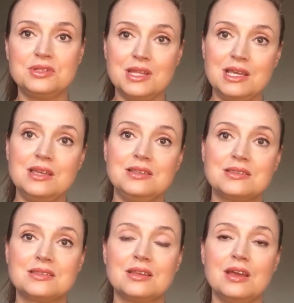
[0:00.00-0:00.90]

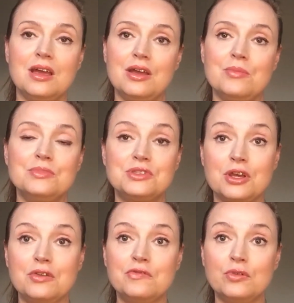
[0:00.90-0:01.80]
knees,
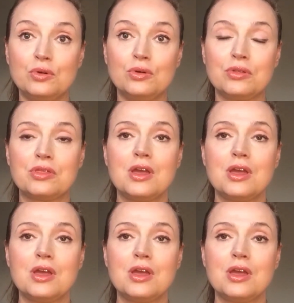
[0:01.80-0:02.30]
so forth.